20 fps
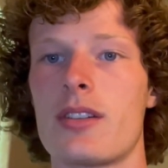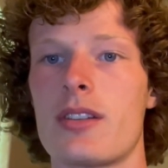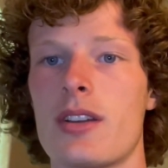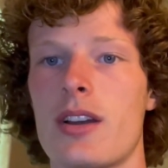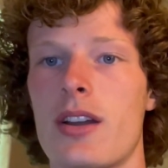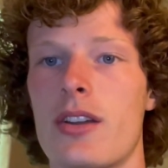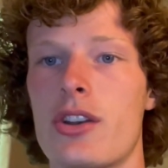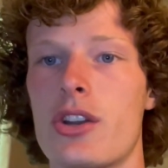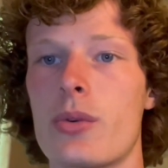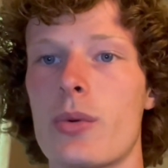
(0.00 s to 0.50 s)

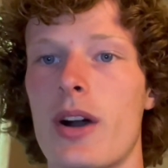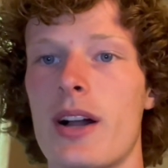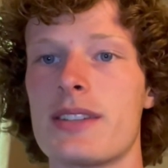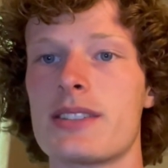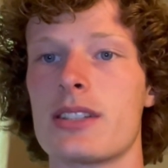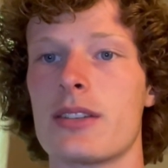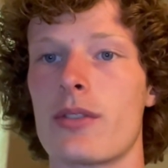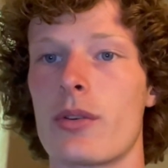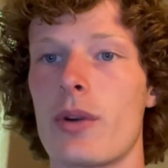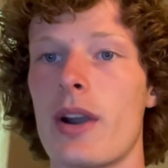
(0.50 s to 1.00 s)
a
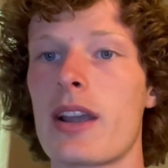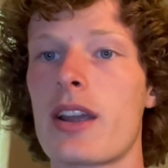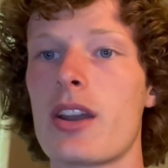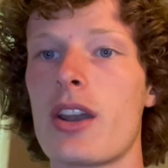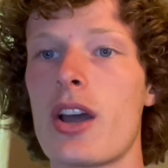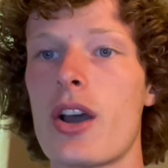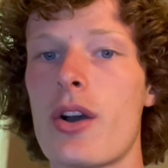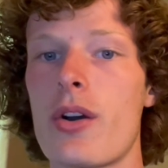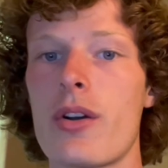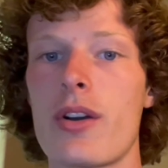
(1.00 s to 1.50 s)
nuance of
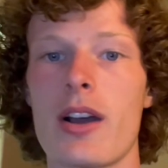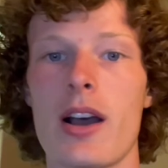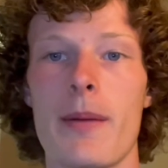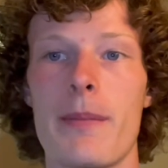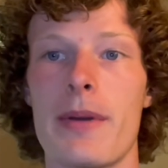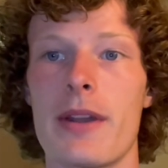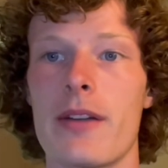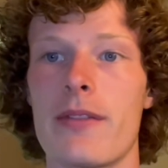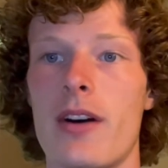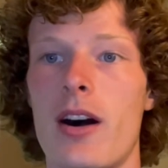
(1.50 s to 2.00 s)
oregano, a
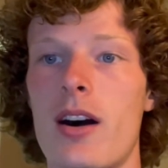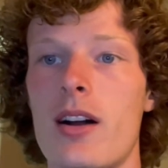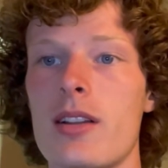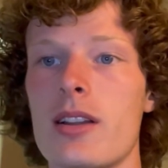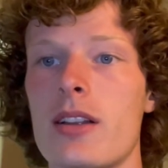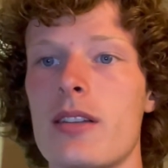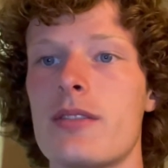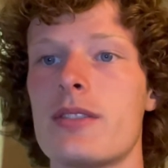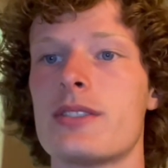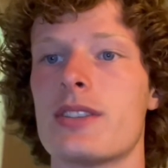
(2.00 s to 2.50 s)
bit of
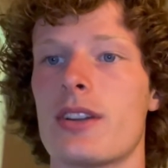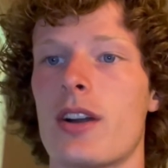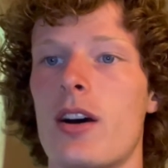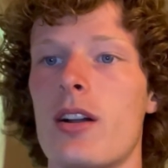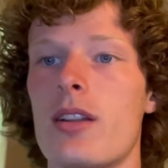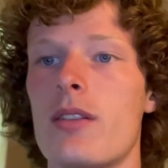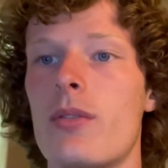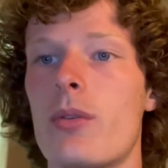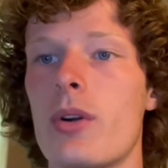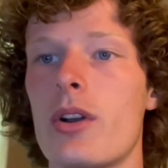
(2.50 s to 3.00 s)
olives and
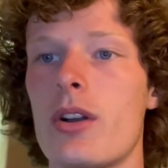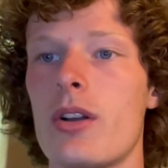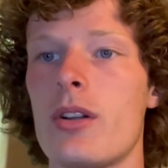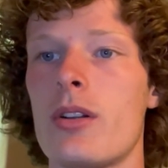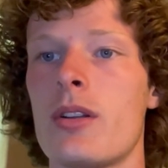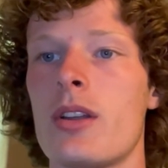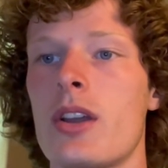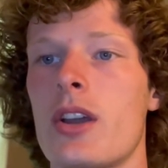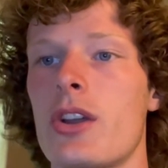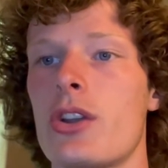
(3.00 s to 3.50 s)
olive
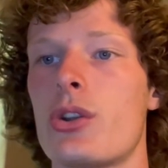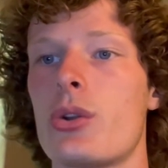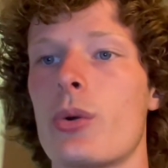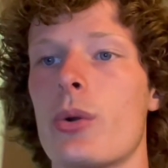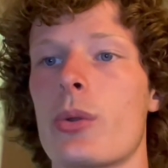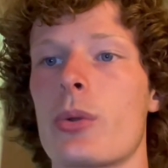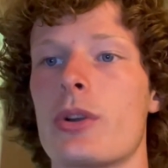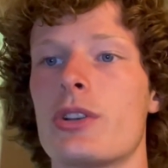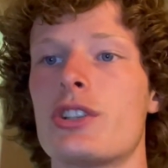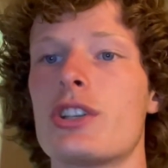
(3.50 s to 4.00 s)
oil, 2
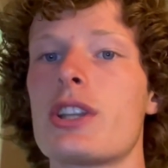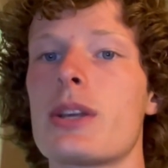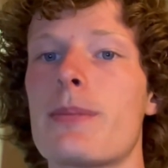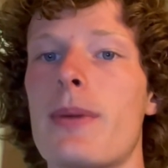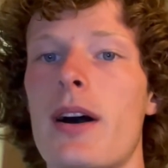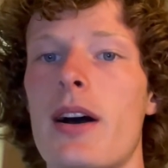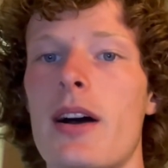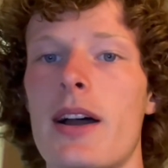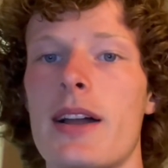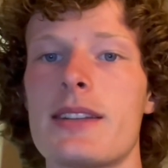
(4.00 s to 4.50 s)
or 3 chili
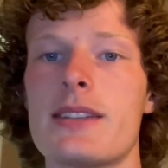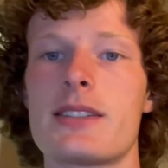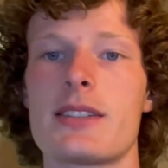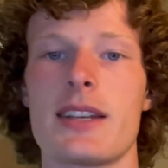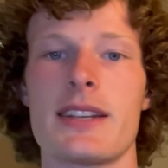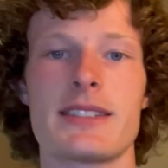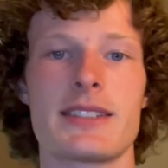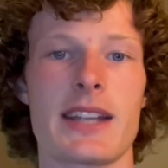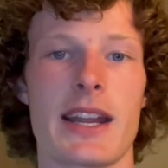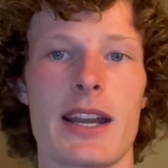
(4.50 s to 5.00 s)
pods,
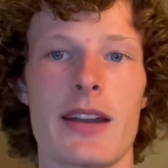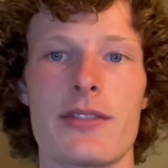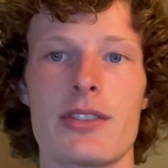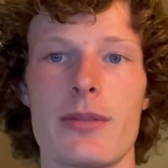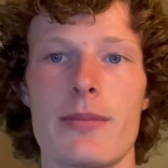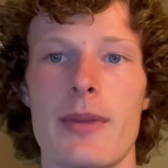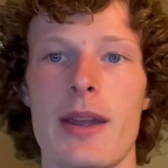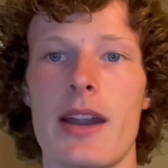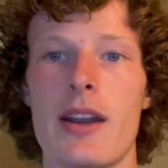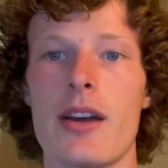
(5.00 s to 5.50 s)
a stain of
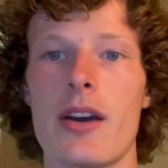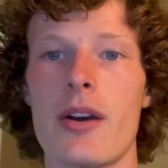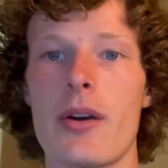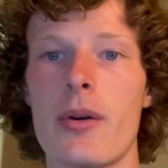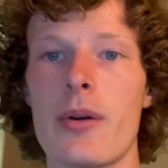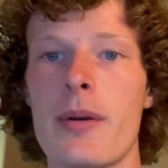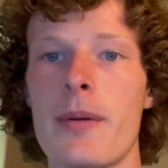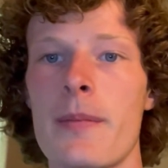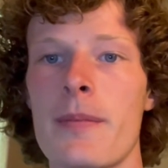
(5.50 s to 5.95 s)
tomato,